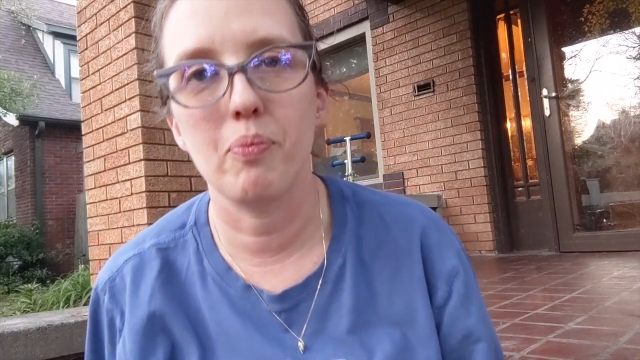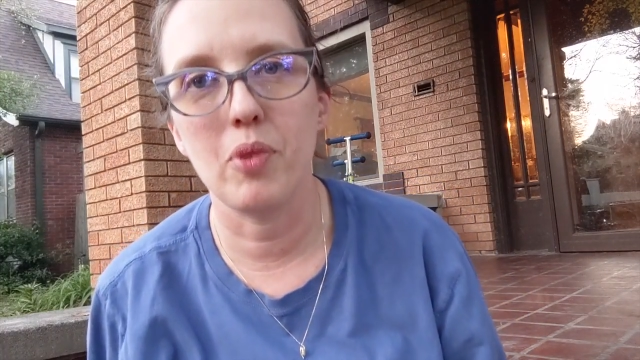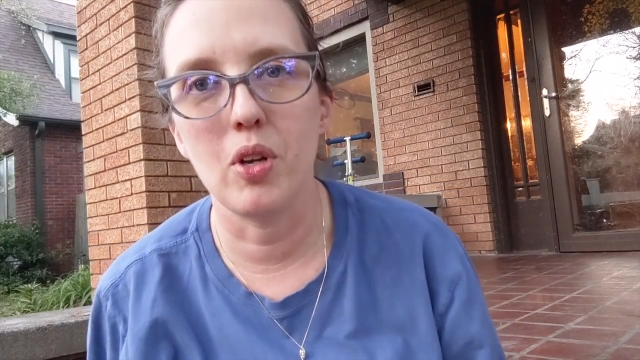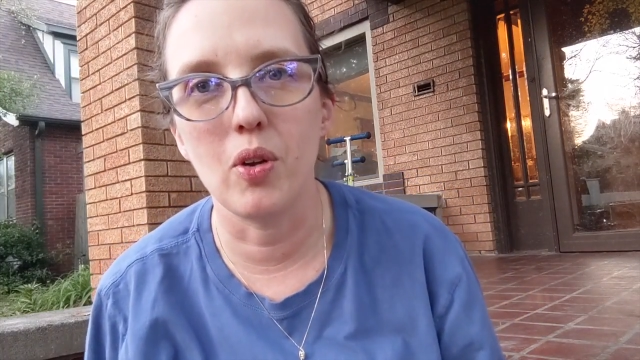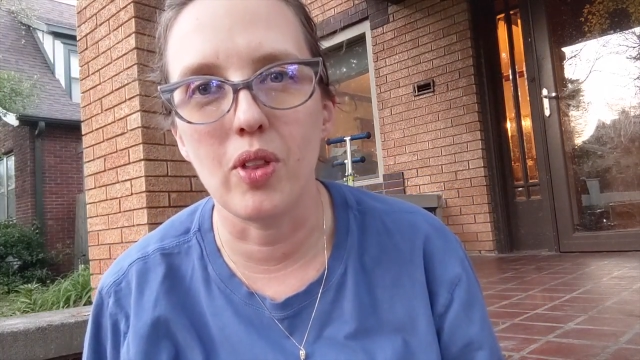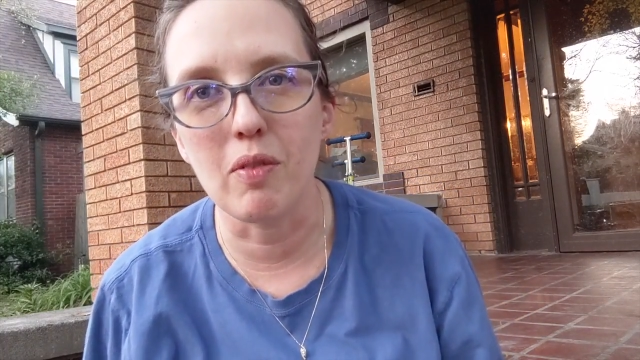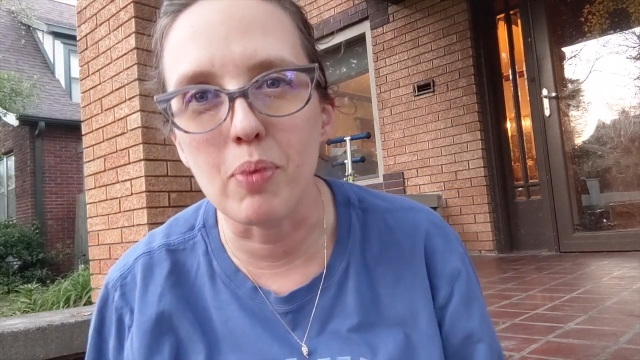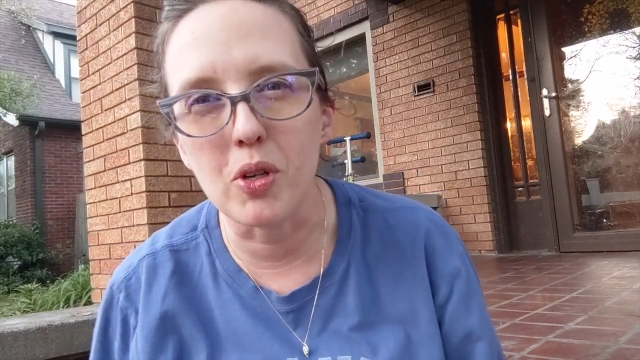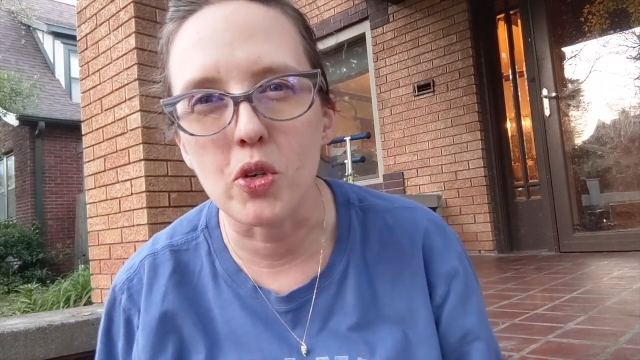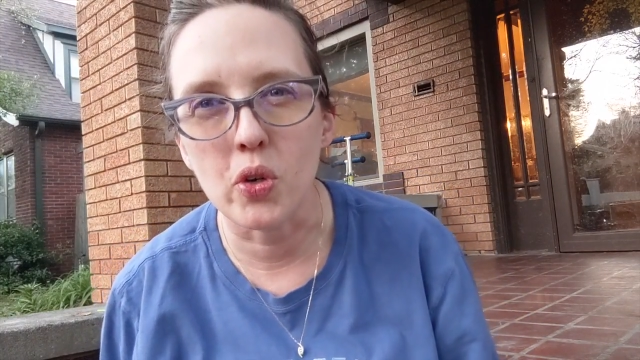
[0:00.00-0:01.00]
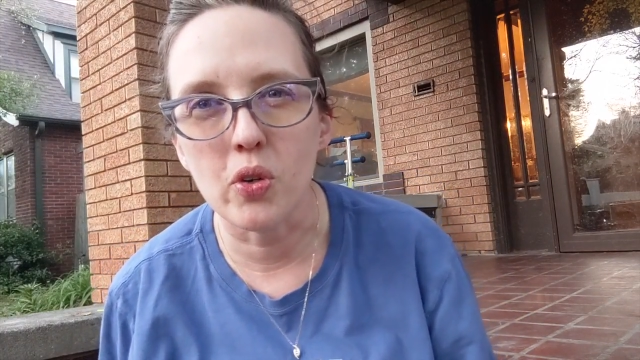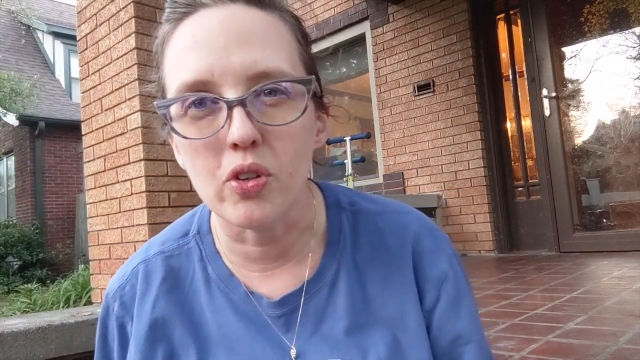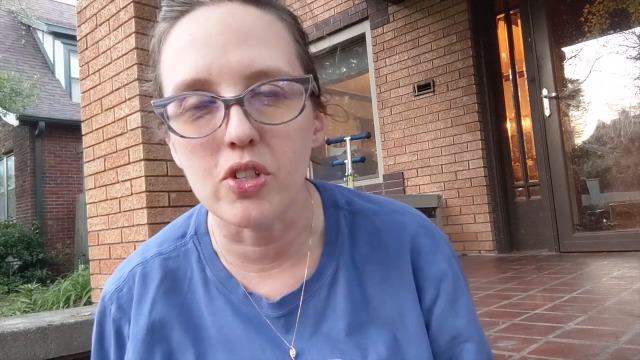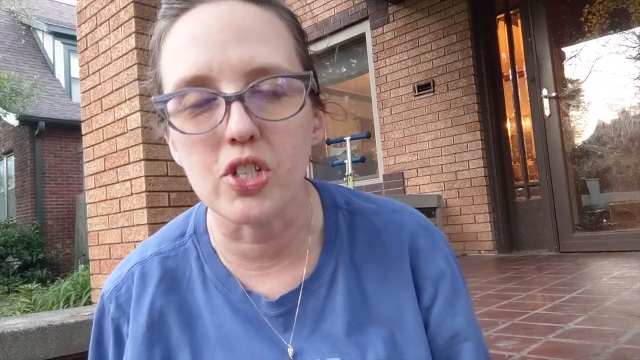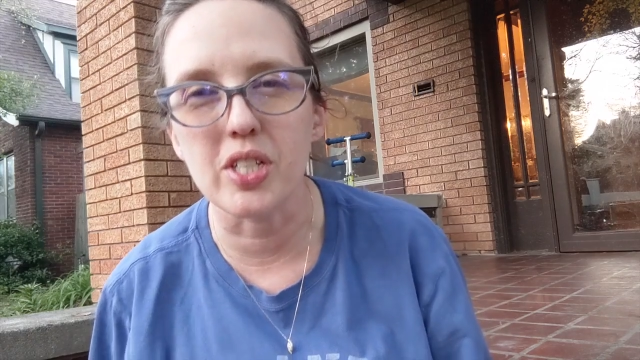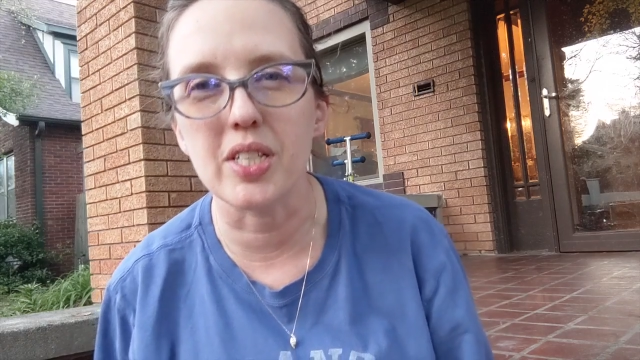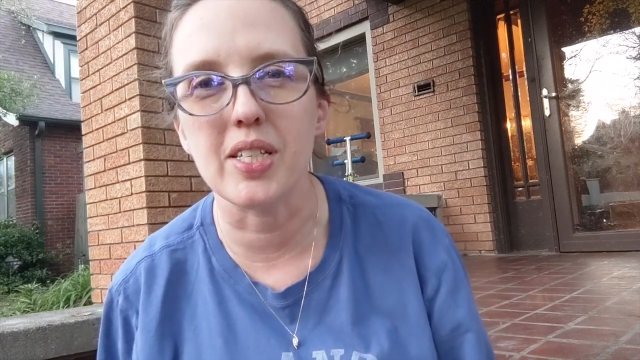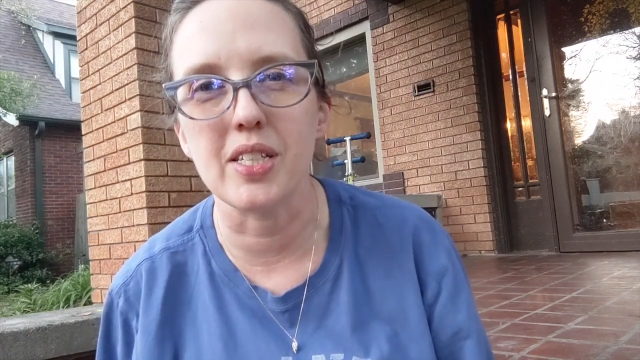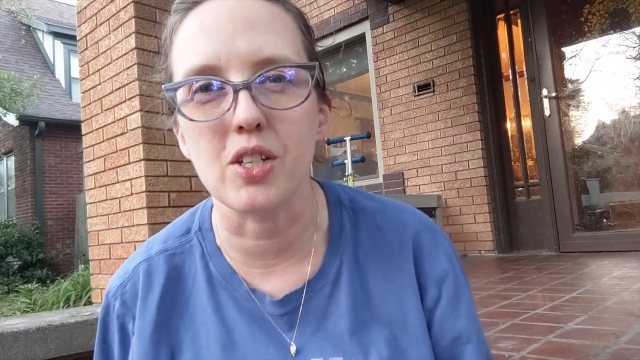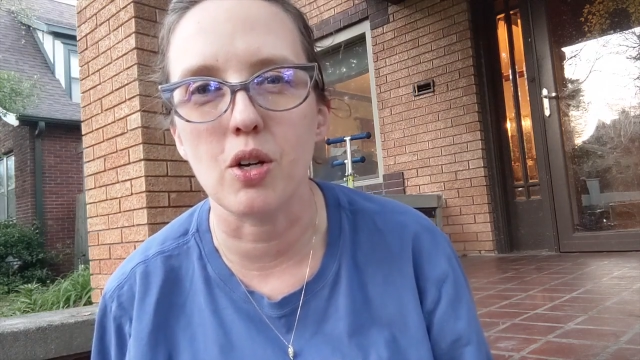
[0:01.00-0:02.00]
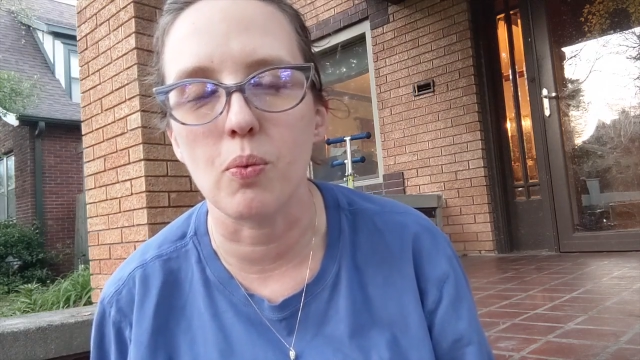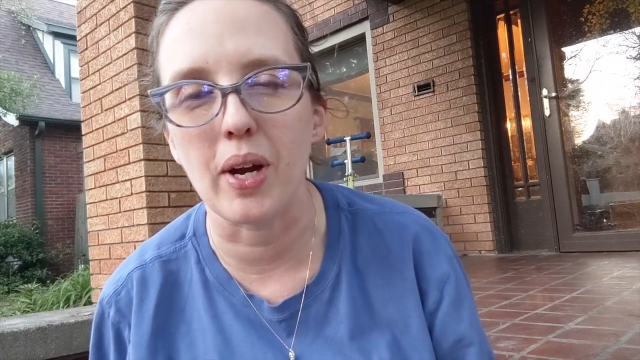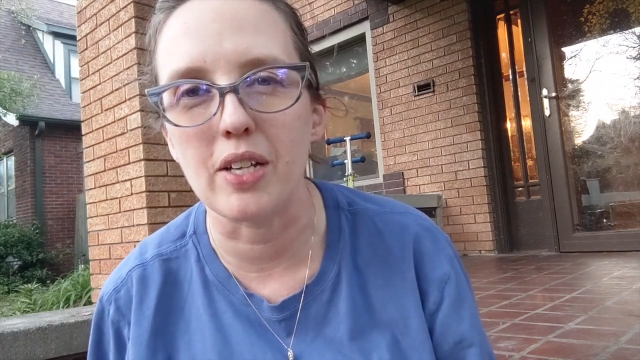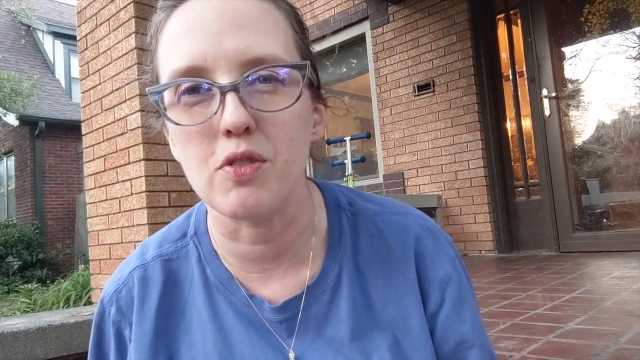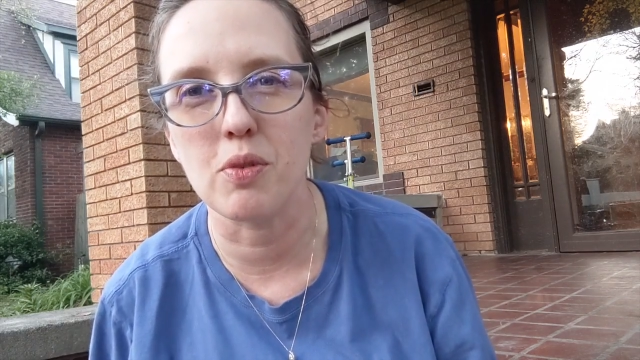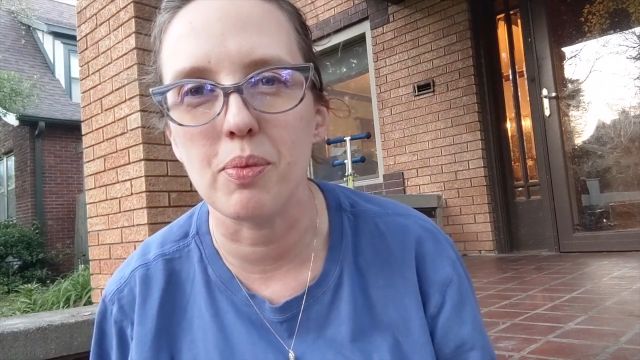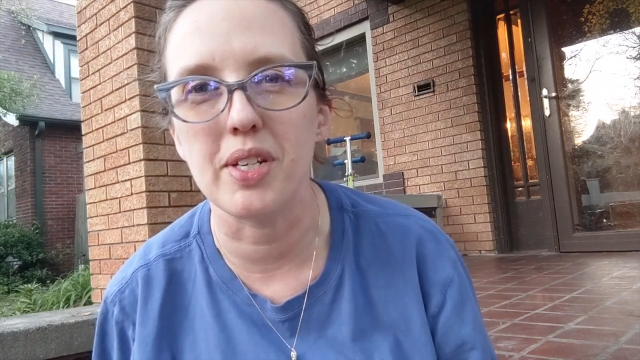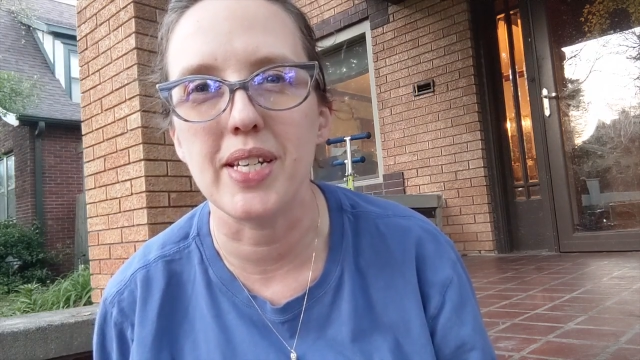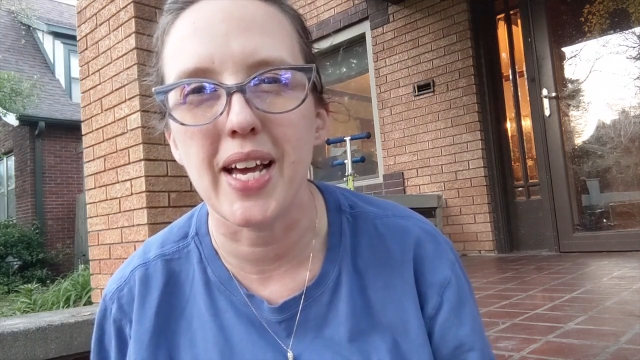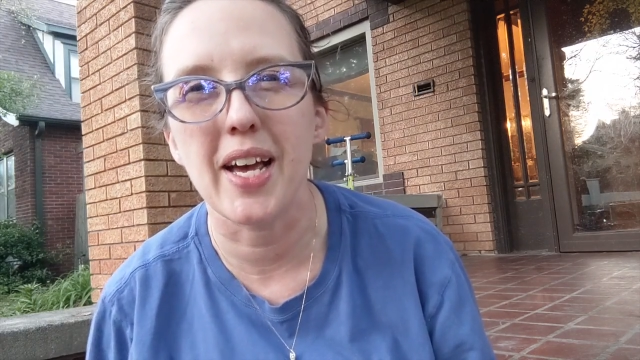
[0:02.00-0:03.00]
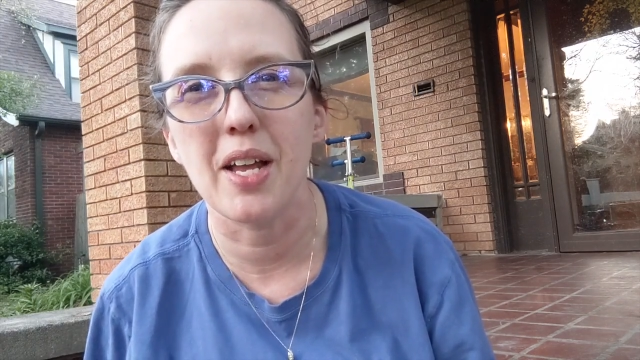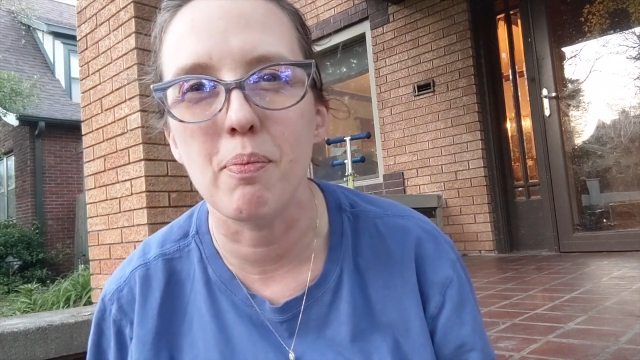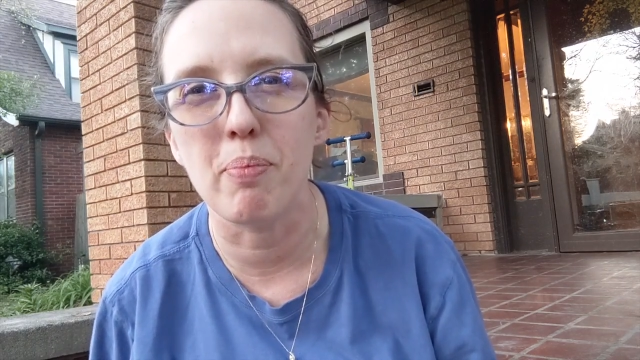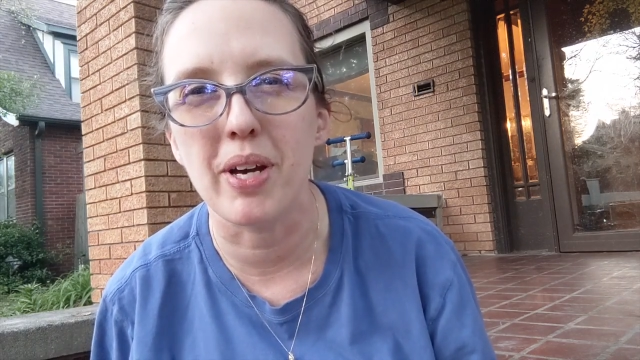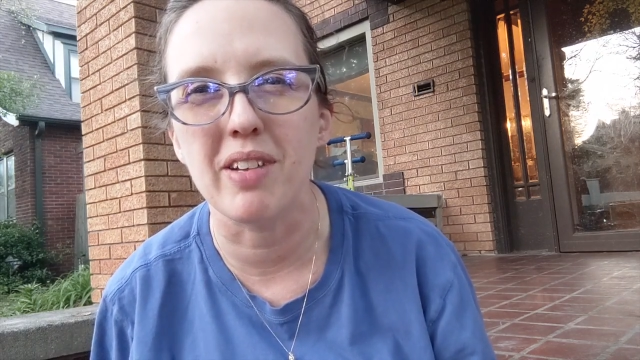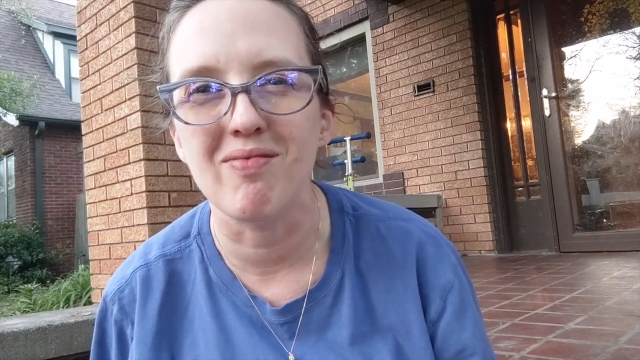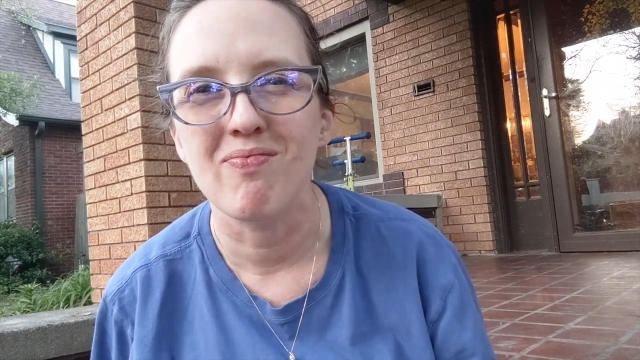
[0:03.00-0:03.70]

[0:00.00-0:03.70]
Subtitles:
You know, they've been told Jesus is going to rise from the dead, but